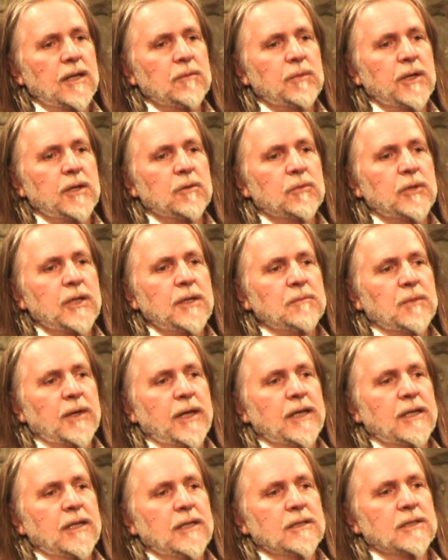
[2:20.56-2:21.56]
and we're
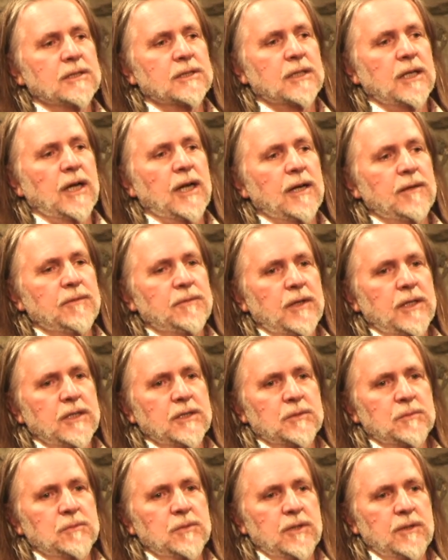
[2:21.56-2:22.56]
remaking the
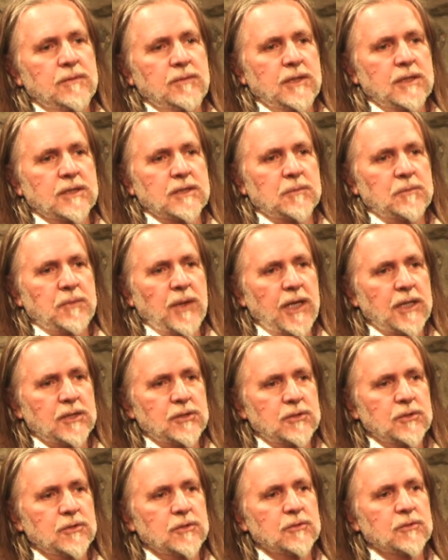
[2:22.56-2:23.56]
Scarface movie as a
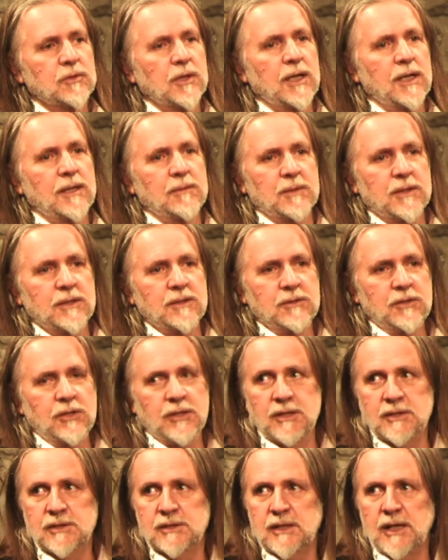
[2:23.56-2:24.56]
Pashtun drama, you
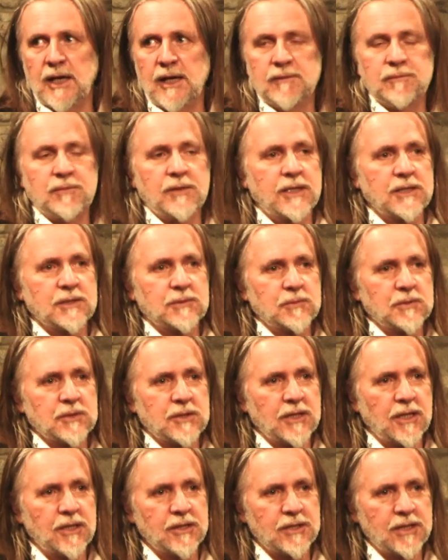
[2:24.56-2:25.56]
know, Scarface
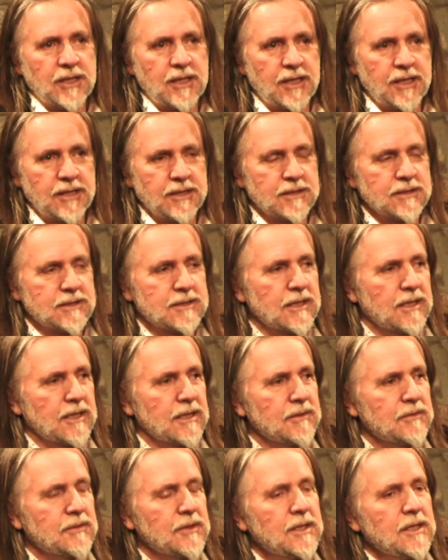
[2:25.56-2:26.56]
with cocaine and
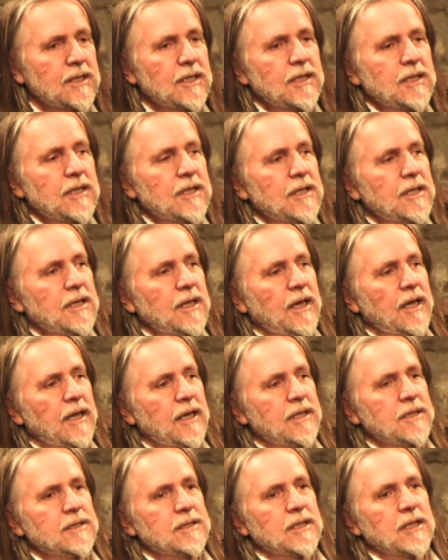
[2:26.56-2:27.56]
stuff.
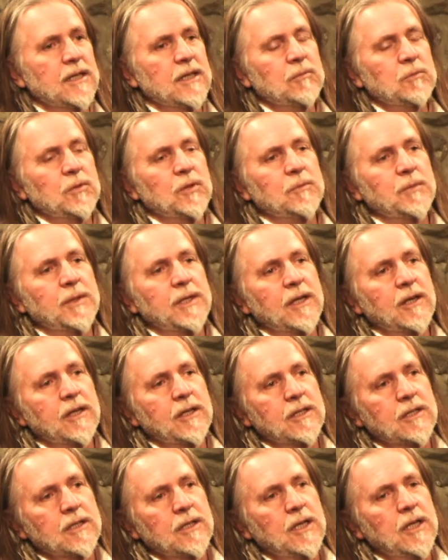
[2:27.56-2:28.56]
And we'll be
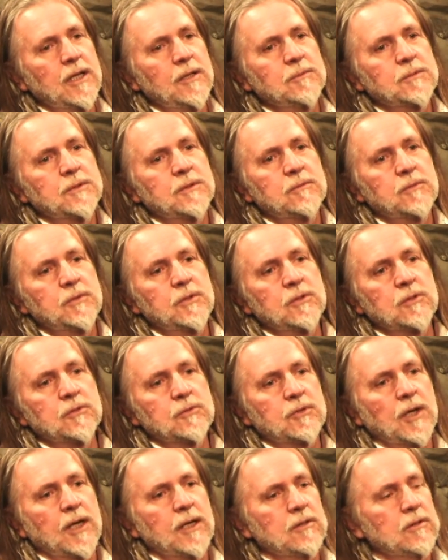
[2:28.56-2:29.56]
going to the homes of real
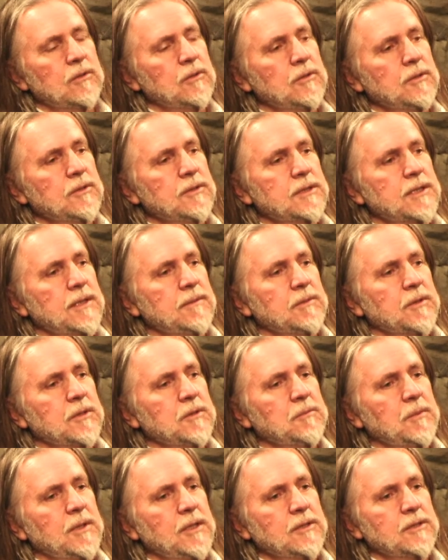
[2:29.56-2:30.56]
drug lords. Some of
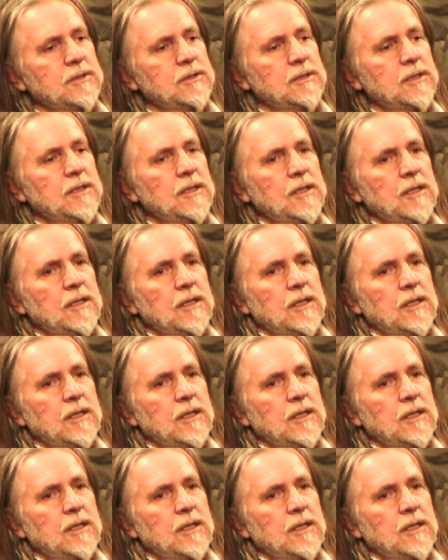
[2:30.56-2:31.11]
the most